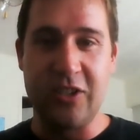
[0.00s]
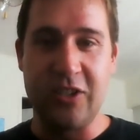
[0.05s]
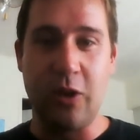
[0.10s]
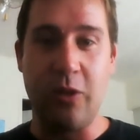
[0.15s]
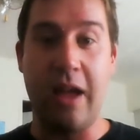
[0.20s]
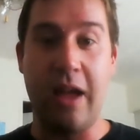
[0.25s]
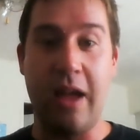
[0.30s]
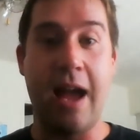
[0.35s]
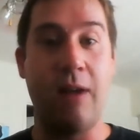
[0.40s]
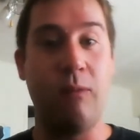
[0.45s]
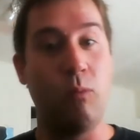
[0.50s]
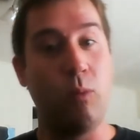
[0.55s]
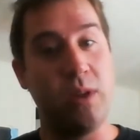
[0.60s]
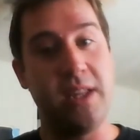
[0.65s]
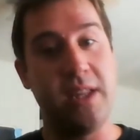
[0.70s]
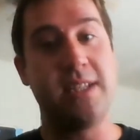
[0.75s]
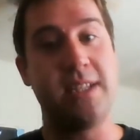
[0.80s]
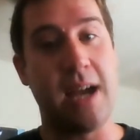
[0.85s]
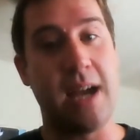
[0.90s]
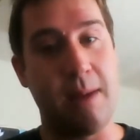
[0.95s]
so that
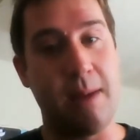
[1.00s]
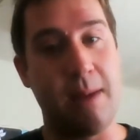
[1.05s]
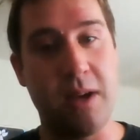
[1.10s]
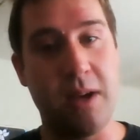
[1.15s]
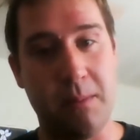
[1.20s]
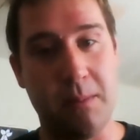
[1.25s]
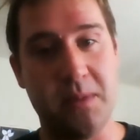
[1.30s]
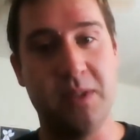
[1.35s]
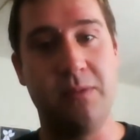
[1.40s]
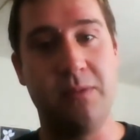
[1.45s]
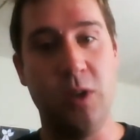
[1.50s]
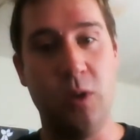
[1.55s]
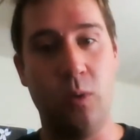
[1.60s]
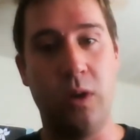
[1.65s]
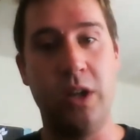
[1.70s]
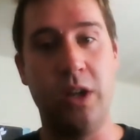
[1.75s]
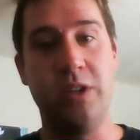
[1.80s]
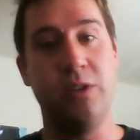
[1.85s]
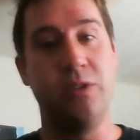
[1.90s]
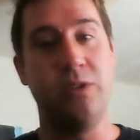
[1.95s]
when the time comes, if you
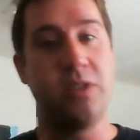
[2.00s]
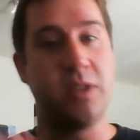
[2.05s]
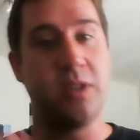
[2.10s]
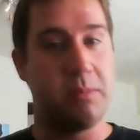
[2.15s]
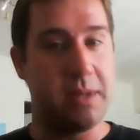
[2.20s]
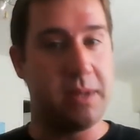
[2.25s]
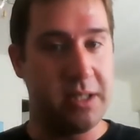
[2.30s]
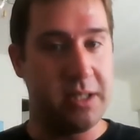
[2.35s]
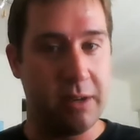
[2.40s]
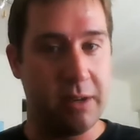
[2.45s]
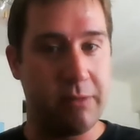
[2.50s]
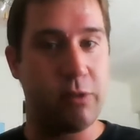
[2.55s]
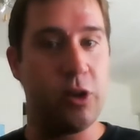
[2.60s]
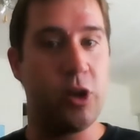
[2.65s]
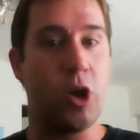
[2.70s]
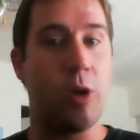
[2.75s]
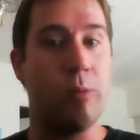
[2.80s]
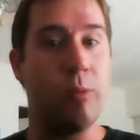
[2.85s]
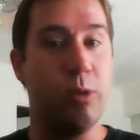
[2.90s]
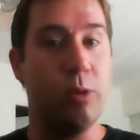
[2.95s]
want to do something
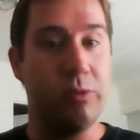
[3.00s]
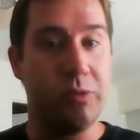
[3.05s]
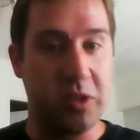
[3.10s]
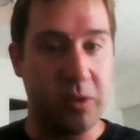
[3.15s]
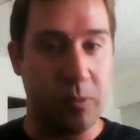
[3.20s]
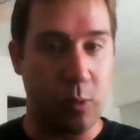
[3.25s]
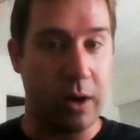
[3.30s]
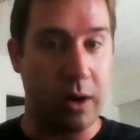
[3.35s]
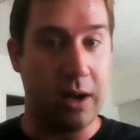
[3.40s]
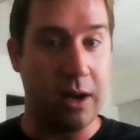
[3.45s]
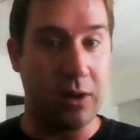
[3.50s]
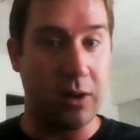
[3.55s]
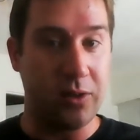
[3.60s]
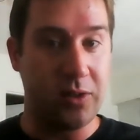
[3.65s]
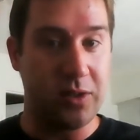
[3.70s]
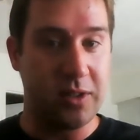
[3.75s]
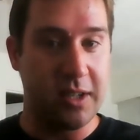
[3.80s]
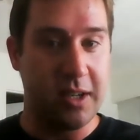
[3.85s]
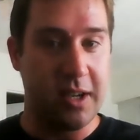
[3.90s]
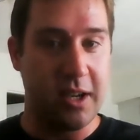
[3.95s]
different or move somewhere
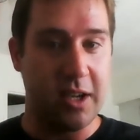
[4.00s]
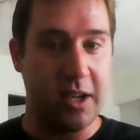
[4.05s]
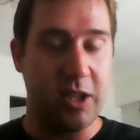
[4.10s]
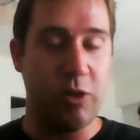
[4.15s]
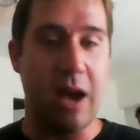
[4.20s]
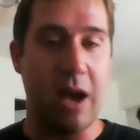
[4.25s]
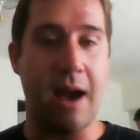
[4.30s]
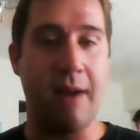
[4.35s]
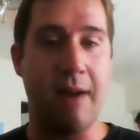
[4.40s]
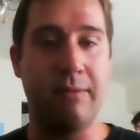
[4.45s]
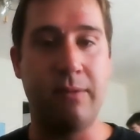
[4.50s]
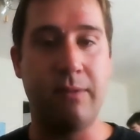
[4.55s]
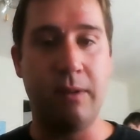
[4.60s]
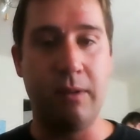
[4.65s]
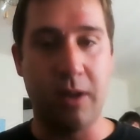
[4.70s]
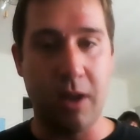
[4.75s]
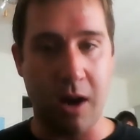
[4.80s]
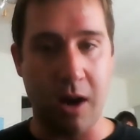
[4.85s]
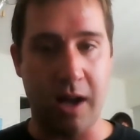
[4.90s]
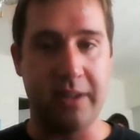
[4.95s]
else, you have
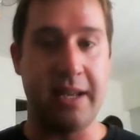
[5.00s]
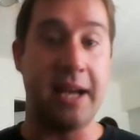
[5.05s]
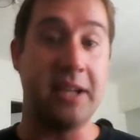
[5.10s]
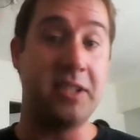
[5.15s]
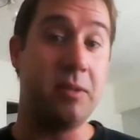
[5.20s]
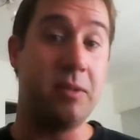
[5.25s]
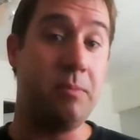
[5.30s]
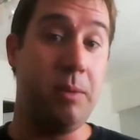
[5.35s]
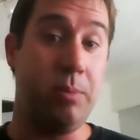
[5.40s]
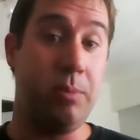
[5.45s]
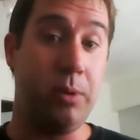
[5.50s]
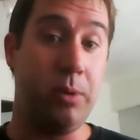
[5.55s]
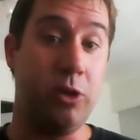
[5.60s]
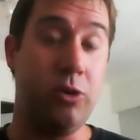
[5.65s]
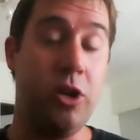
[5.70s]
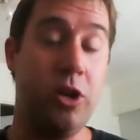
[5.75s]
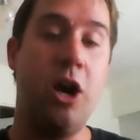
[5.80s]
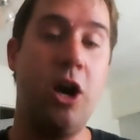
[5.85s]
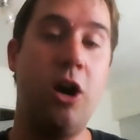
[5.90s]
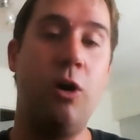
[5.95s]
contacts and people
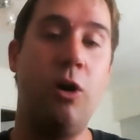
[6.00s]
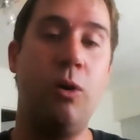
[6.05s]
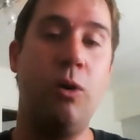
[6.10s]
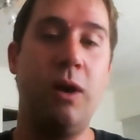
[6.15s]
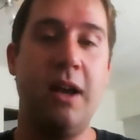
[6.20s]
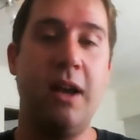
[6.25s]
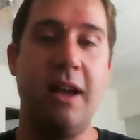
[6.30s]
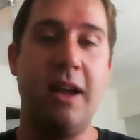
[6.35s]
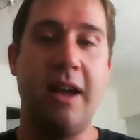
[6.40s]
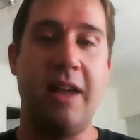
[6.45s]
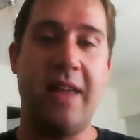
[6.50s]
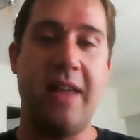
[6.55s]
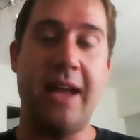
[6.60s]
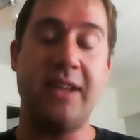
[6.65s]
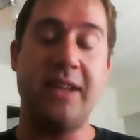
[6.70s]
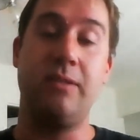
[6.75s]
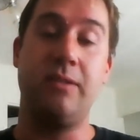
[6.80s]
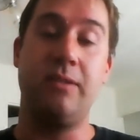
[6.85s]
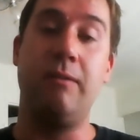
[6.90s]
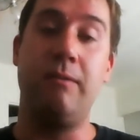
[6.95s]
and
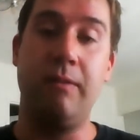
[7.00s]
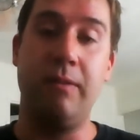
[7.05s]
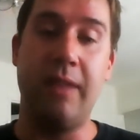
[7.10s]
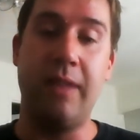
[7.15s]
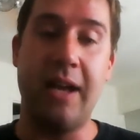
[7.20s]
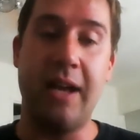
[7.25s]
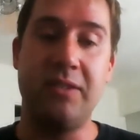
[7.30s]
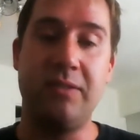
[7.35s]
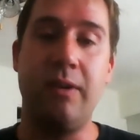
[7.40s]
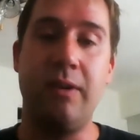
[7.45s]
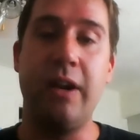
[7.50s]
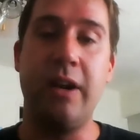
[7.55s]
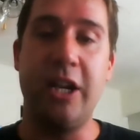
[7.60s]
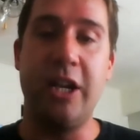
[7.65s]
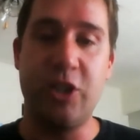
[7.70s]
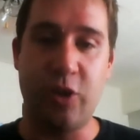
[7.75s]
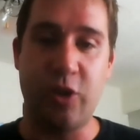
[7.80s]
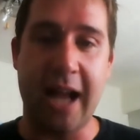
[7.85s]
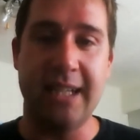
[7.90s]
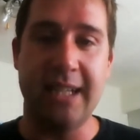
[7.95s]
that's very
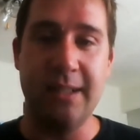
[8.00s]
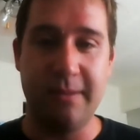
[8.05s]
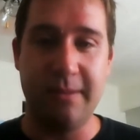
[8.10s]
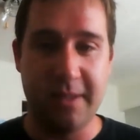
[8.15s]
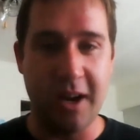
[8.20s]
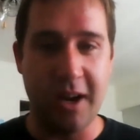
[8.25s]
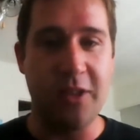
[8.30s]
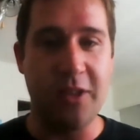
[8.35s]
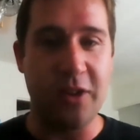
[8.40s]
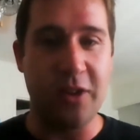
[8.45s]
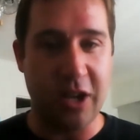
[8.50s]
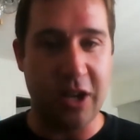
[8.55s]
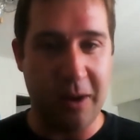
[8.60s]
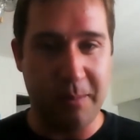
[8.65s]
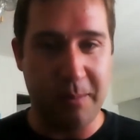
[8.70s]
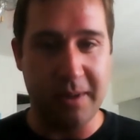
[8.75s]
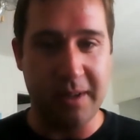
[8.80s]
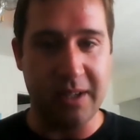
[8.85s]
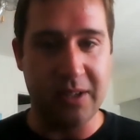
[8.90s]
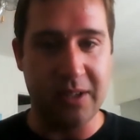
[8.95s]
attractive to other
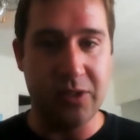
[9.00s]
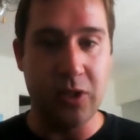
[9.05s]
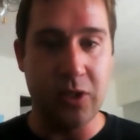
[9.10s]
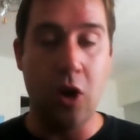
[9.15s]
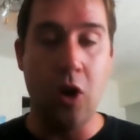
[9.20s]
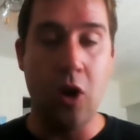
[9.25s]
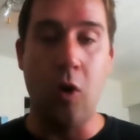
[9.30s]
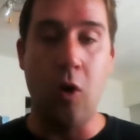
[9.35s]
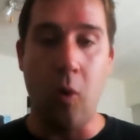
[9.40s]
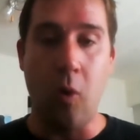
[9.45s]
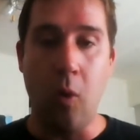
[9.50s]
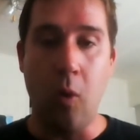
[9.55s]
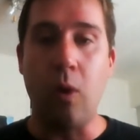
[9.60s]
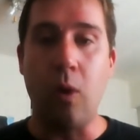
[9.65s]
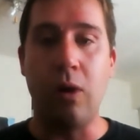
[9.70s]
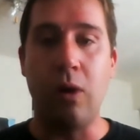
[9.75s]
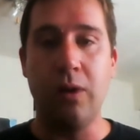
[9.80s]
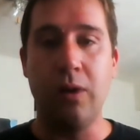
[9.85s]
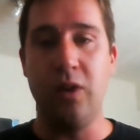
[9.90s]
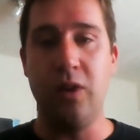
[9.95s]
companies.
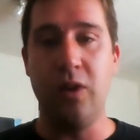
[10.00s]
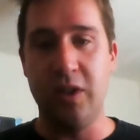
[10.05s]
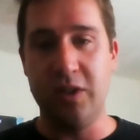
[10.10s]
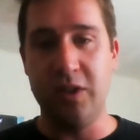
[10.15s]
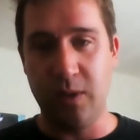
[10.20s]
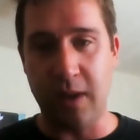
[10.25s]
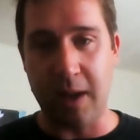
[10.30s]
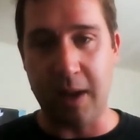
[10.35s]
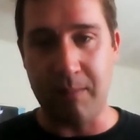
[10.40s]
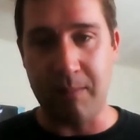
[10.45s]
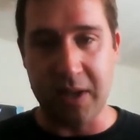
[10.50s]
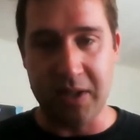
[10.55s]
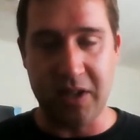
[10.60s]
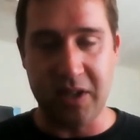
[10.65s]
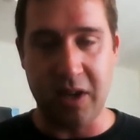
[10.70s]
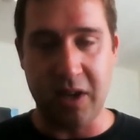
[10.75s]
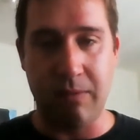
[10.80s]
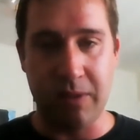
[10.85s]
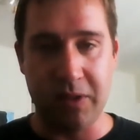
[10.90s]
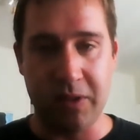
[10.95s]
Or you can do like
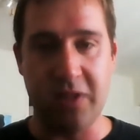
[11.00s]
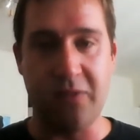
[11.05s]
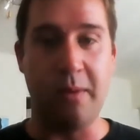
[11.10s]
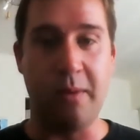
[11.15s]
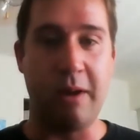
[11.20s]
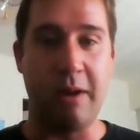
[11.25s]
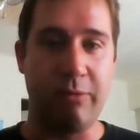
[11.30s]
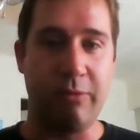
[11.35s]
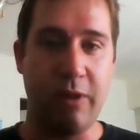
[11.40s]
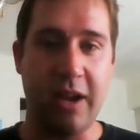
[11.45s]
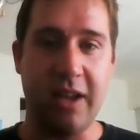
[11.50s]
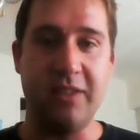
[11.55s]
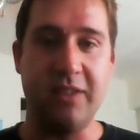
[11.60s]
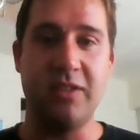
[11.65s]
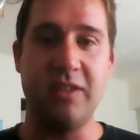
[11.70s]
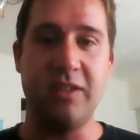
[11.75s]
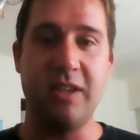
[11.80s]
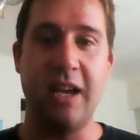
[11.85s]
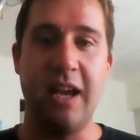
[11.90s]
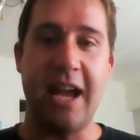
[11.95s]
myself and some of my
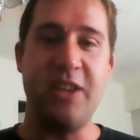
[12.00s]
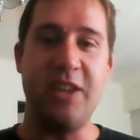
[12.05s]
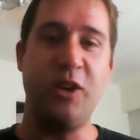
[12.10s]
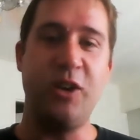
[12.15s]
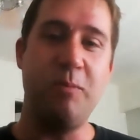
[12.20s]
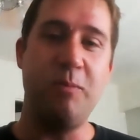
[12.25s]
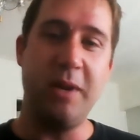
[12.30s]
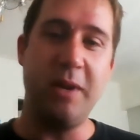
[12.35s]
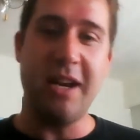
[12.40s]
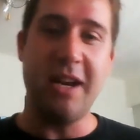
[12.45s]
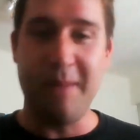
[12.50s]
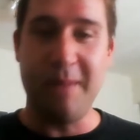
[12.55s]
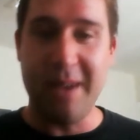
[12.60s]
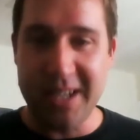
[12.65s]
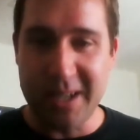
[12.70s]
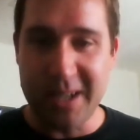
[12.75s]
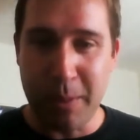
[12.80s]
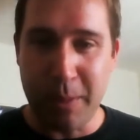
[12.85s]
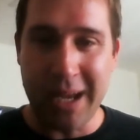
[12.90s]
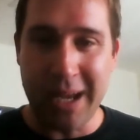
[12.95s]
friends, and you can become
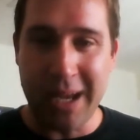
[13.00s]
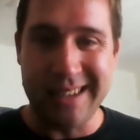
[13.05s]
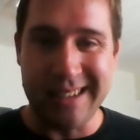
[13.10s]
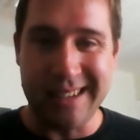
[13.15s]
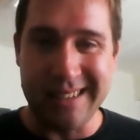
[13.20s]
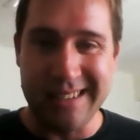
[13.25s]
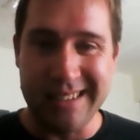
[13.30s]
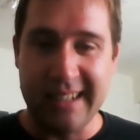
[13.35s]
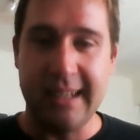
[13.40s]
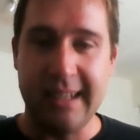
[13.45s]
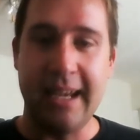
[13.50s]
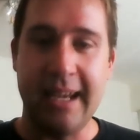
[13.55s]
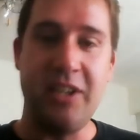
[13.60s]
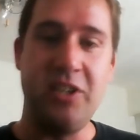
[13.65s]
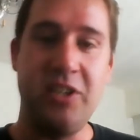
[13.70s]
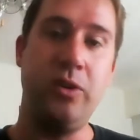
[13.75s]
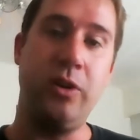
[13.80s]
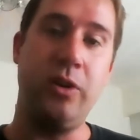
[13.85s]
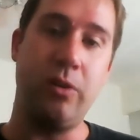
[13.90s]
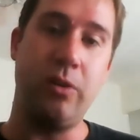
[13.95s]
independent
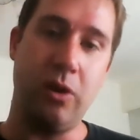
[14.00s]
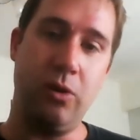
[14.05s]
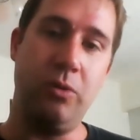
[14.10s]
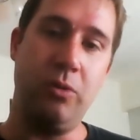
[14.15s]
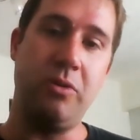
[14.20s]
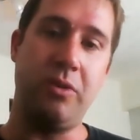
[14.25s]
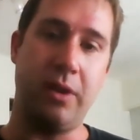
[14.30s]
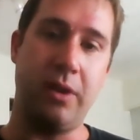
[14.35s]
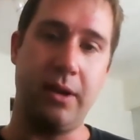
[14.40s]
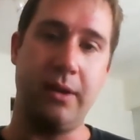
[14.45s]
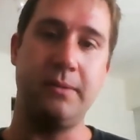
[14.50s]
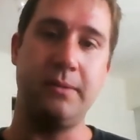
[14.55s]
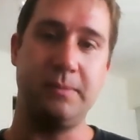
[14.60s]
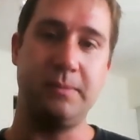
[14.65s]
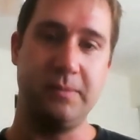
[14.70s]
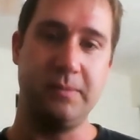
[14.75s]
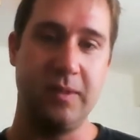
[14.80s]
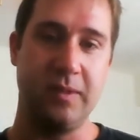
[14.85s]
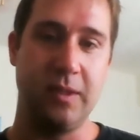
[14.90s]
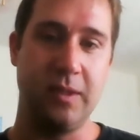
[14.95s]
and do your own thing,
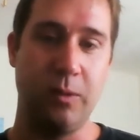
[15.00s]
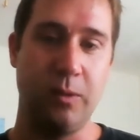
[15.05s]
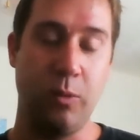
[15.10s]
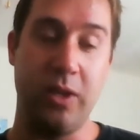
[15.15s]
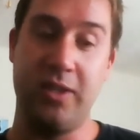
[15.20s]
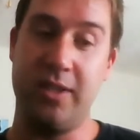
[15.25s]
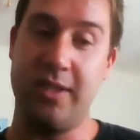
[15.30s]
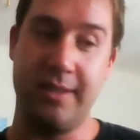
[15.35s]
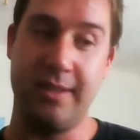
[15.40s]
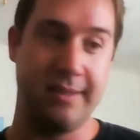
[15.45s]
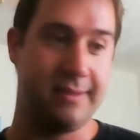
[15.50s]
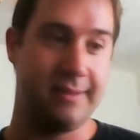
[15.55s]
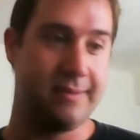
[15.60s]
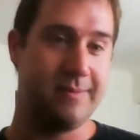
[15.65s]
which